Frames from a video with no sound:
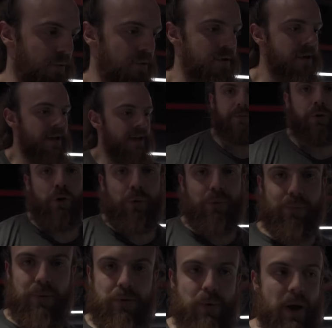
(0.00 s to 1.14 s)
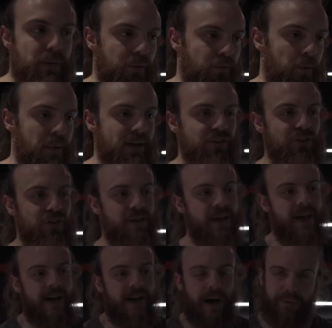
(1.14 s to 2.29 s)
so the glutes right on the bench,
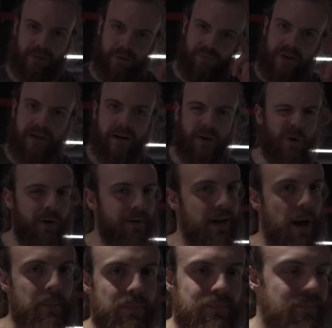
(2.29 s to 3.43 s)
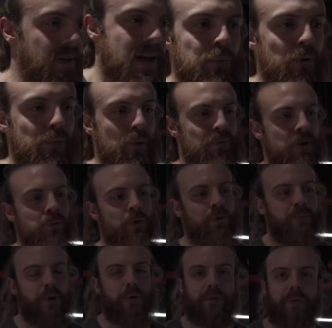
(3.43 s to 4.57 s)
I still think that, I'm doing something
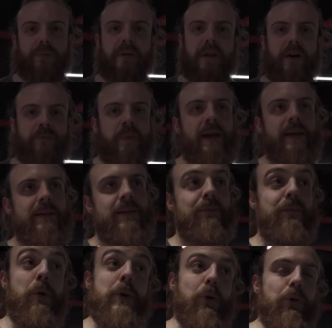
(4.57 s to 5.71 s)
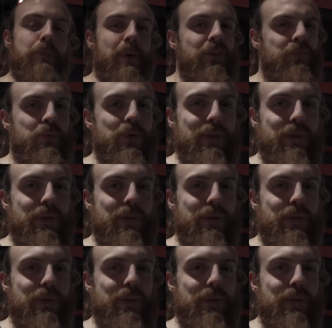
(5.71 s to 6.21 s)
wrong, because I still have my very old bench